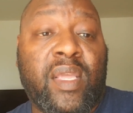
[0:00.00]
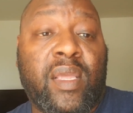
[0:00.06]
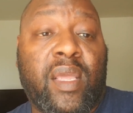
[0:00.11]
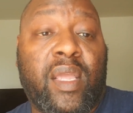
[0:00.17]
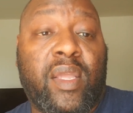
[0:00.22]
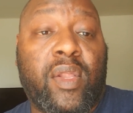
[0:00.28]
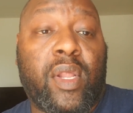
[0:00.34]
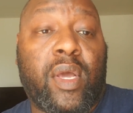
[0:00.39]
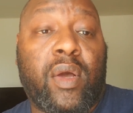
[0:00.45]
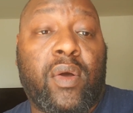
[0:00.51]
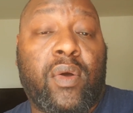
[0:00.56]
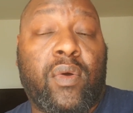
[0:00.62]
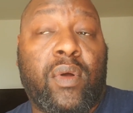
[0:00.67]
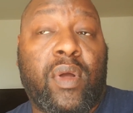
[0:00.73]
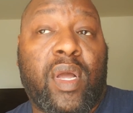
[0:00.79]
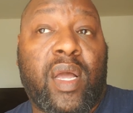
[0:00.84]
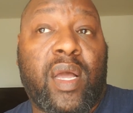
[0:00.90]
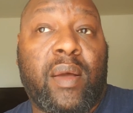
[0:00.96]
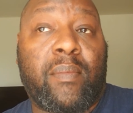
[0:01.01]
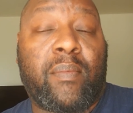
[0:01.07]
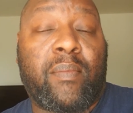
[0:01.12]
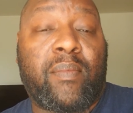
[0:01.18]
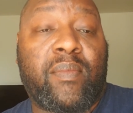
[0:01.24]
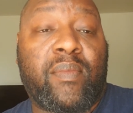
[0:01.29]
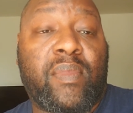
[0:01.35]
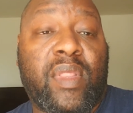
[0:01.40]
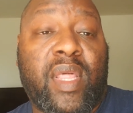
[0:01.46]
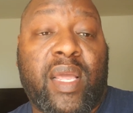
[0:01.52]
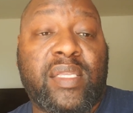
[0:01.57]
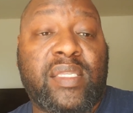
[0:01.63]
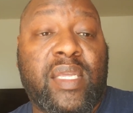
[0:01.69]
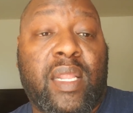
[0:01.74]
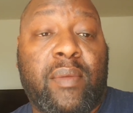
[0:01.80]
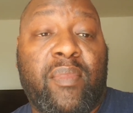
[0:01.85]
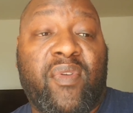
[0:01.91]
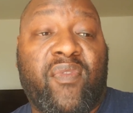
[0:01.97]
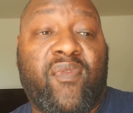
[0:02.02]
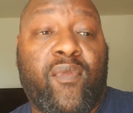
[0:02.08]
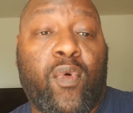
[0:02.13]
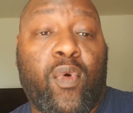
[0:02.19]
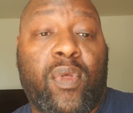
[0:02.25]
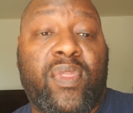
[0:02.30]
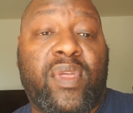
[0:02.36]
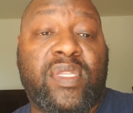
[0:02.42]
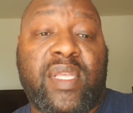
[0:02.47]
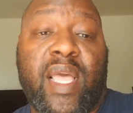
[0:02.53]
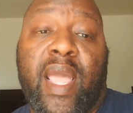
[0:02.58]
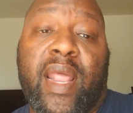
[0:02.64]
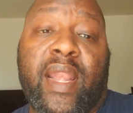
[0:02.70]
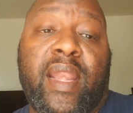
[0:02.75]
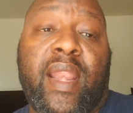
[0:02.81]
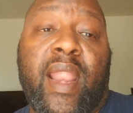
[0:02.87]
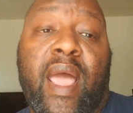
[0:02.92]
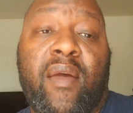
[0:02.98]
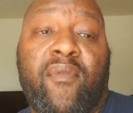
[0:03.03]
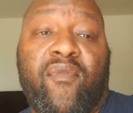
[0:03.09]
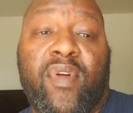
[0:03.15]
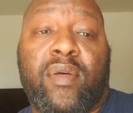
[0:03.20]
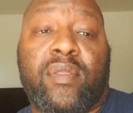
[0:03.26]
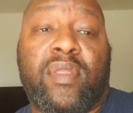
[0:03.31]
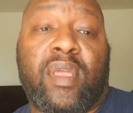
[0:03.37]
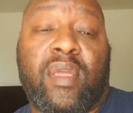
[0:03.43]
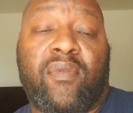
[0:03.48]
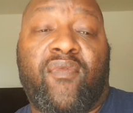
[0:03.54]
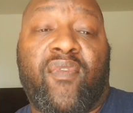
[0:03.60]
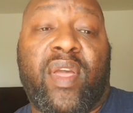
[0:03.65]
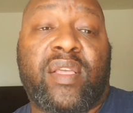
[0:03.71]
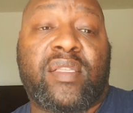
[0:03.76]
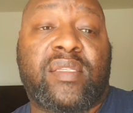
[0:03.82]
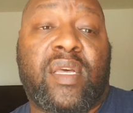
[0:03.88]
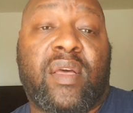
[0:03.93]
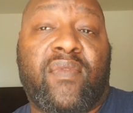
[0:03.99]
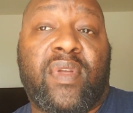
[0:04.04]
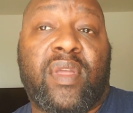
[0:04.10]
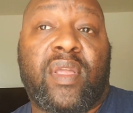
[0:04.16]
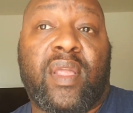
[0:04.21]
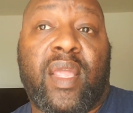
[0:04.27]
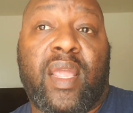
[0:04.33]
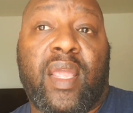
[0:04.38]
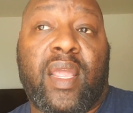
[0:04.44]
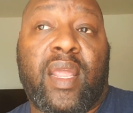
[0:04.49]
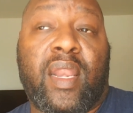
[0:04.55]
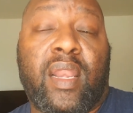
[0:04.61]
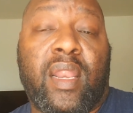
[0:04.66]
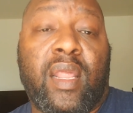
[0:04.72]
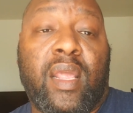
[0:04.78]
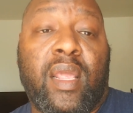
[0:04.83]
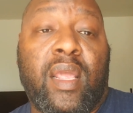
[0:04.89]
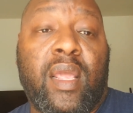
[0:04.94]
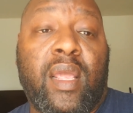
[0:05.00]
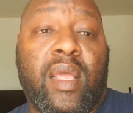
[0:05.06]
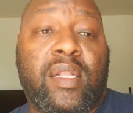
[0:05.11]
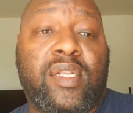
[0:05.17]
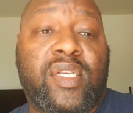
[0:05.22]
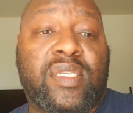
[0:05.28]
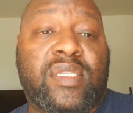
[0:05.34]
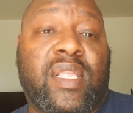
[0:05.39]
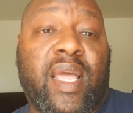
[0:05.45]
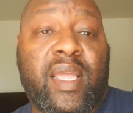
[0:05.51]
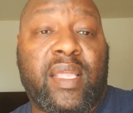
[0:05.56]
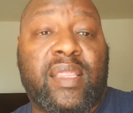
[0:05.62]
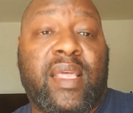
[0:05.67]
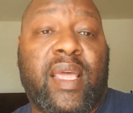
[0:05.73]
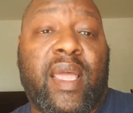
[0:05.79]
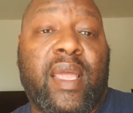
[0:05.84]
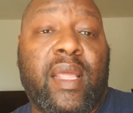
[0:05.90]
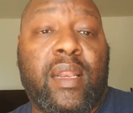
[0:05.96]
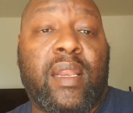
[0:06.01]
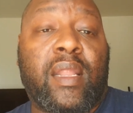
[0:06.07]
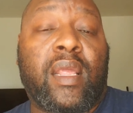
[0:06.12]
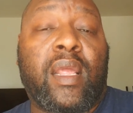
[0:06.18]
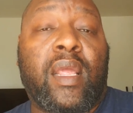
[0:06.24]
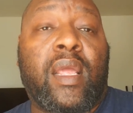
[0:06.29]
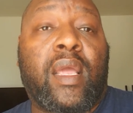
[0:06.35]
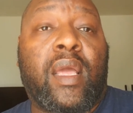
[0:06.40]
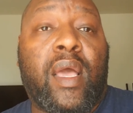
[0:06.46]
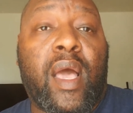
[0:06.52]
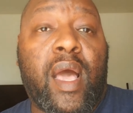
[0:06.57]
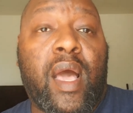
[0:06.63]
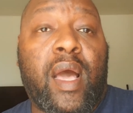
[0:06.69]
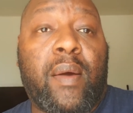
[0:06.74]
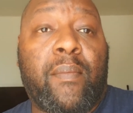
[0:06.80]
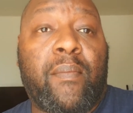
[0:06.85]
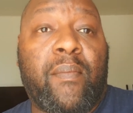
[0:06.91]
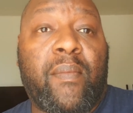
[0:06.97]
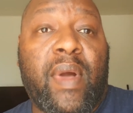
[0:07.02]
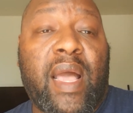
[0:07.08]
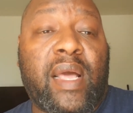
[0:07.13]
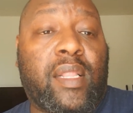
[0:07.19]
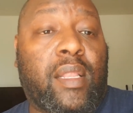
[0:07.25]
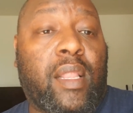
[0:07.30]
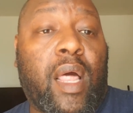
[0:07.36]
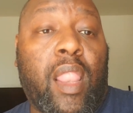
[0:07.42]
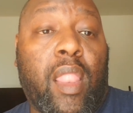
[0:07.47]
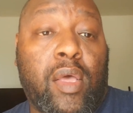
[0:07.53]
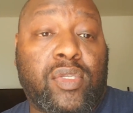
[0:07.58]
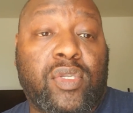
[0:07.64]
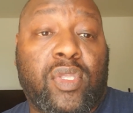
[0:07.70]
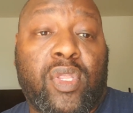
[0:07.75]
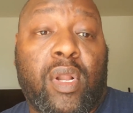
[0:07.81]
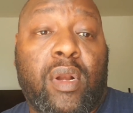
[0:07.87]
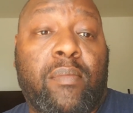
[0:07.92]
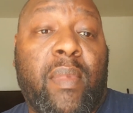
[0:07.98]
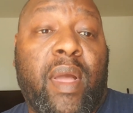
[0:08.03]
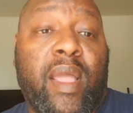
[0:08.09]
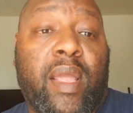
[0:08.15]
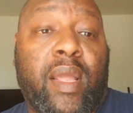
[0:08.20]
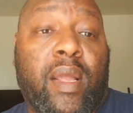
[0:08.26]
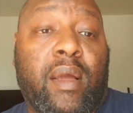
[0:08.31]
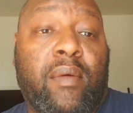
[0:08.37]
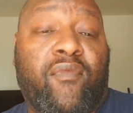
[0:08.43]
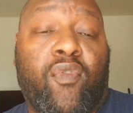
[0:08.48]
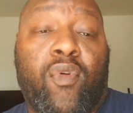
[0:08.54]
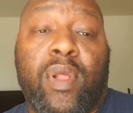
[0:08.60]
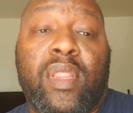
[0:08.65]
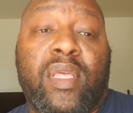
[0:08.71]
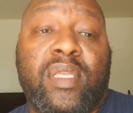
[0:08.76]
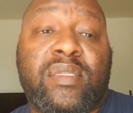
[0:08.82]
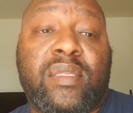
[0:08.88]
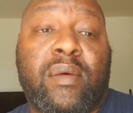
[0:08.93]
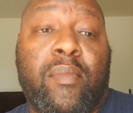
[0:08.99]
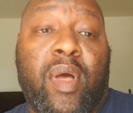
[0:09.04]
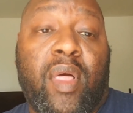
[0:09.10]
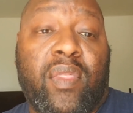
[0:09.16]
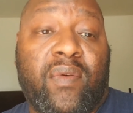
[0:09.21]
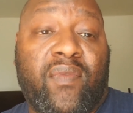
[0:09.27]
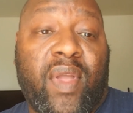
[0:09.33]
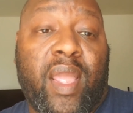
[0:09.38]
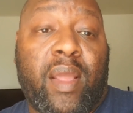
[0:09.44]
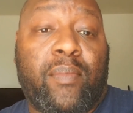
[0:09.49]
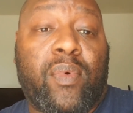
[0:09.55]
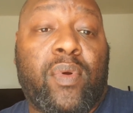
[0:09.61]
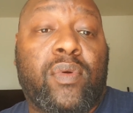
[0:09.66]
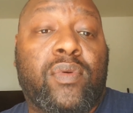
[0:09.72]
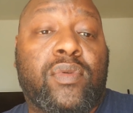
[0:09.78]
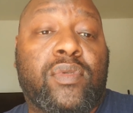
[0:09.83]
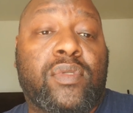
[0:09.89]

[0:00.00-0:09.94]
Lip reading: Like I said, before this, I had not felt the effects of it, and just like that, I lost a third of my income for at least the month of April.